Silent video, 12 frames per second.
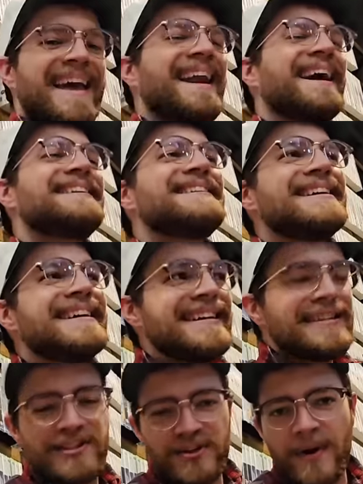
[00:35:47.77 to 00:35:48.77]
And I
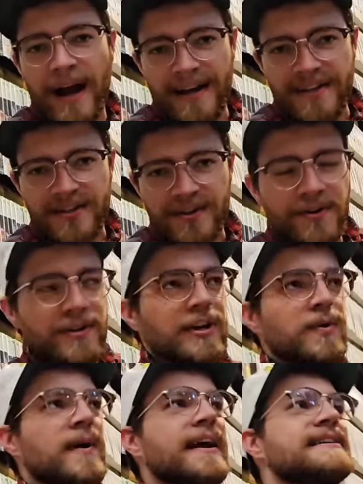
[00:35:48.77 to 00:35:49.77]
teased you guys
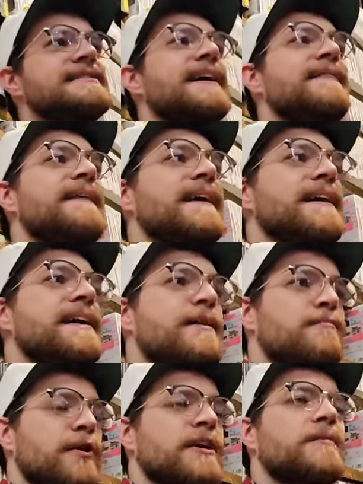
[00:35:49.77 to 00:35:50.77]
earlier when I said that
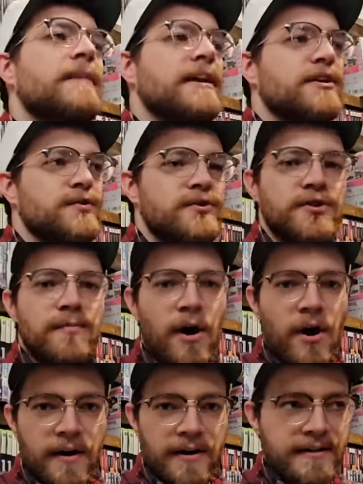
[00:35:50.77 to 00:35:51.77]
Bringing my YouTube
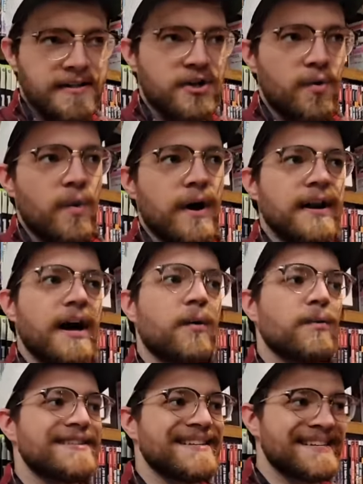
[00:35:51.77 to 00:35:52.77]
audience to Whatnot
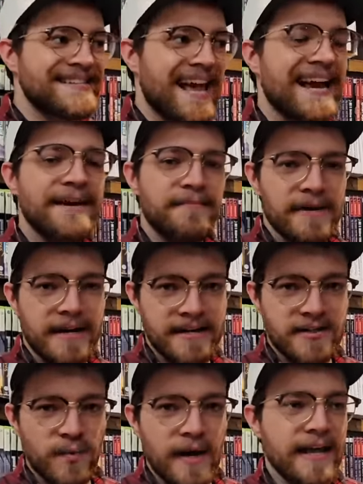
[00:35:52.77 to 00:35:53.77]
was the second
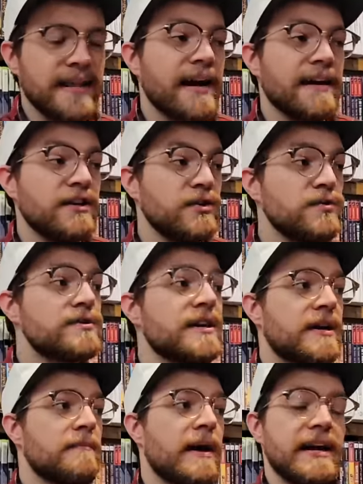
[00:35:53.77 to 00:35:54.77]
biggest way that I used the
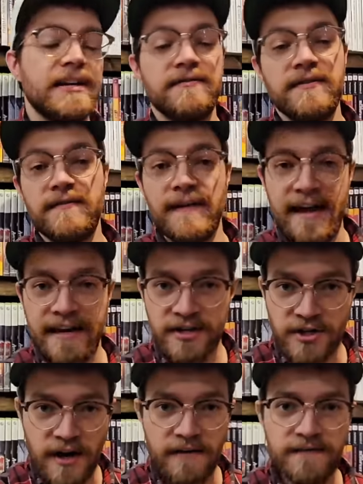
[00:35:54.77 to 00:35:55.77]
competitive
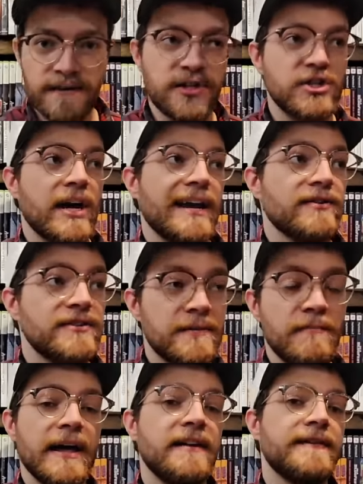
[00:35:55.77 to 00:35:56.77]
advantage of the channel to
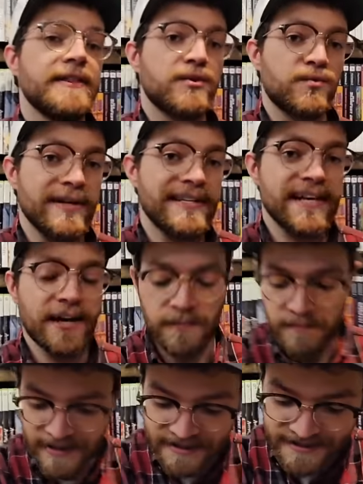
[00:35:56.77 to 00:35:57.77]
benefit the resale
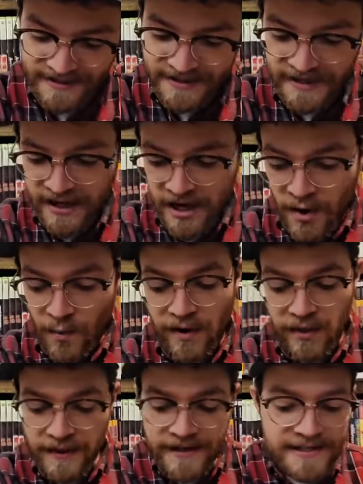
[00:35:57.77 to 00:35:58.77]
business.
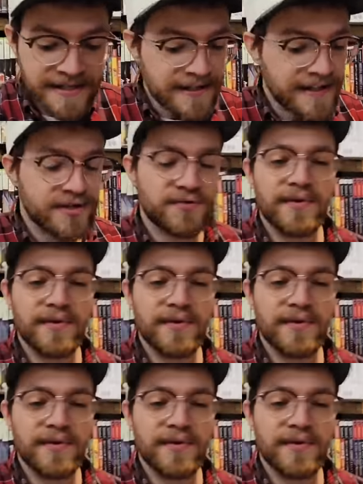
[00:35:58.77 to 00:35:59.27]
Well, this list